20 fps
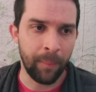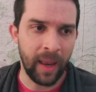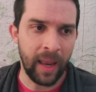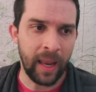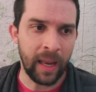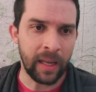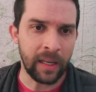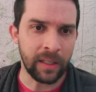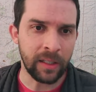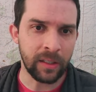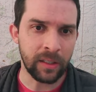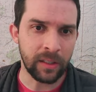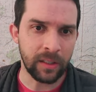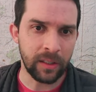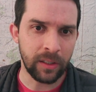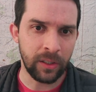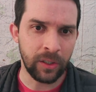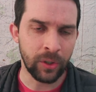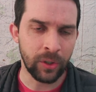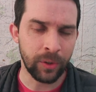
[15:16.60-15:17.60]
And
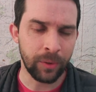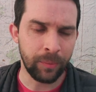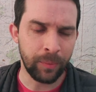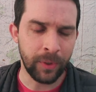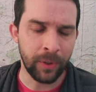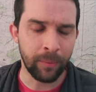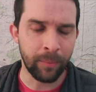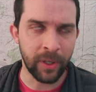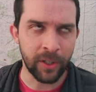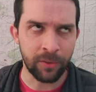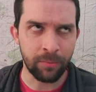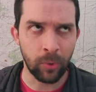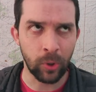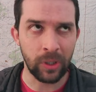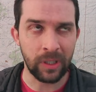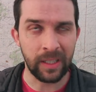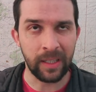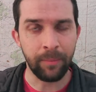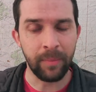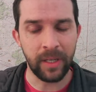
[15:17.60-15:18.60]
you're much more
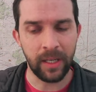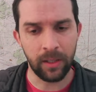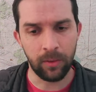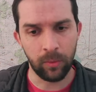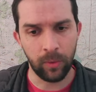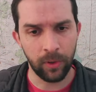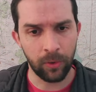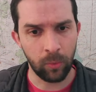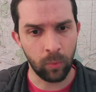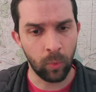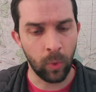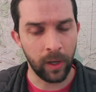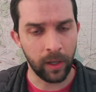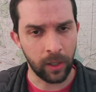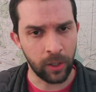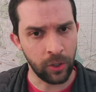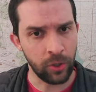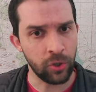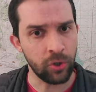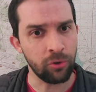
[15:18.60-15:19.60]
limited with what
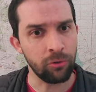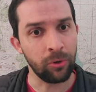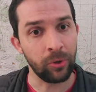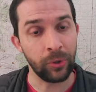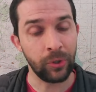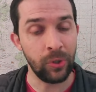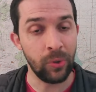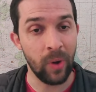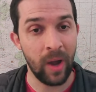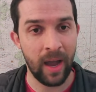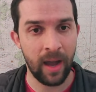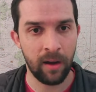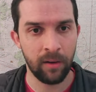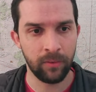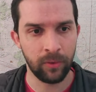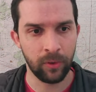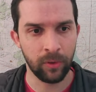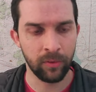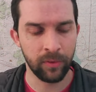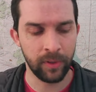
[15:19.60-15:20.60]
control you
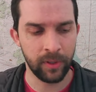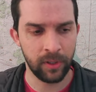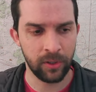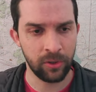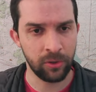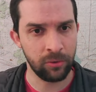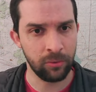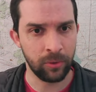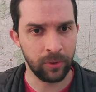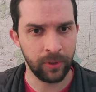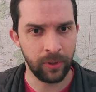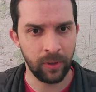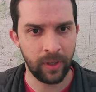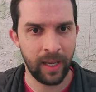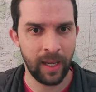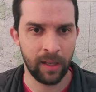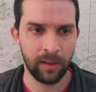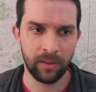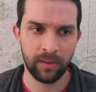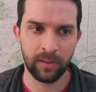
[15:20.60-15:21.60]
have over the tool. You
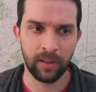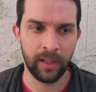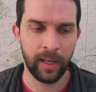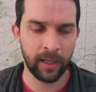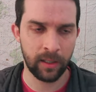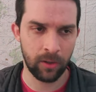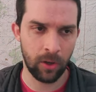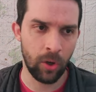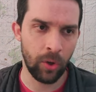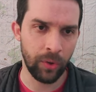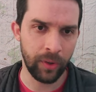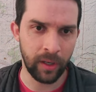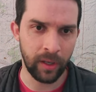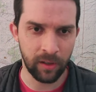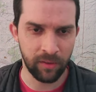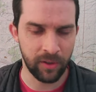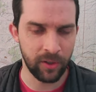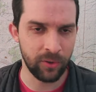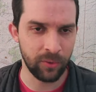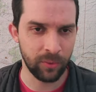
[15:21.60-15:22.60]
can't select all the
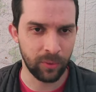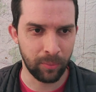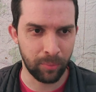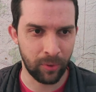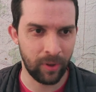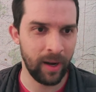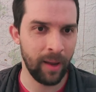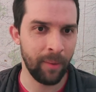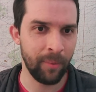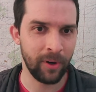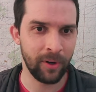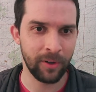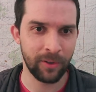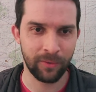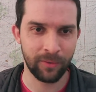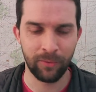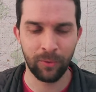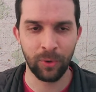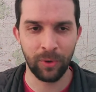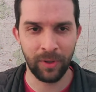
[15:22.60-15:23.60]
individual parameters
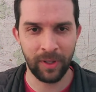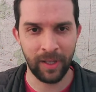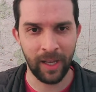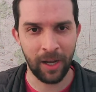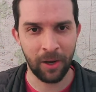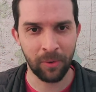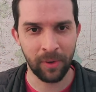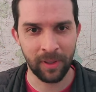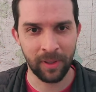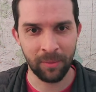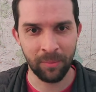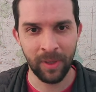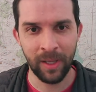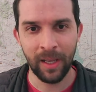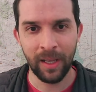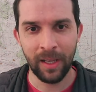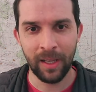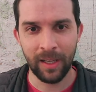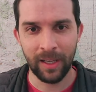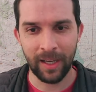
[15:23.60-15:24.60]
for the algorithm.
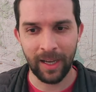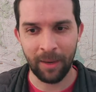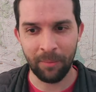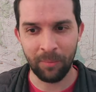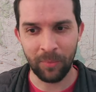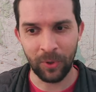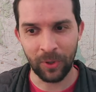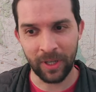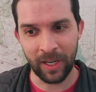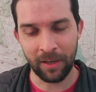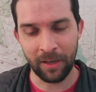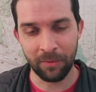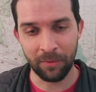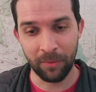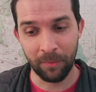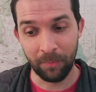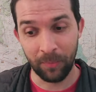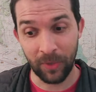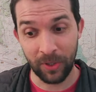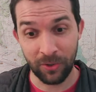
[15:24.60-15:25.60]
You're kind of
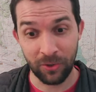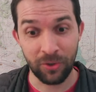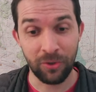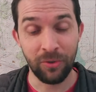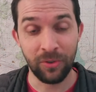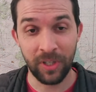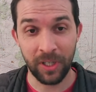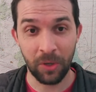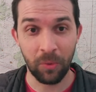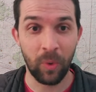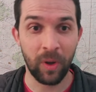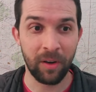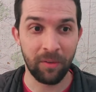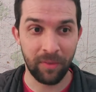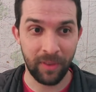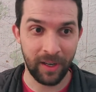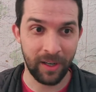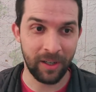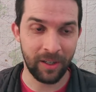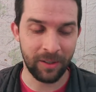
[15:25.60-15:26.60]
choosing one of
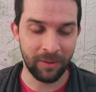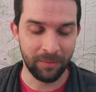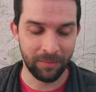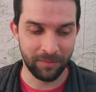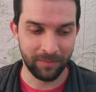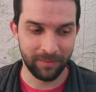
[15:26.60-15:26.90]
their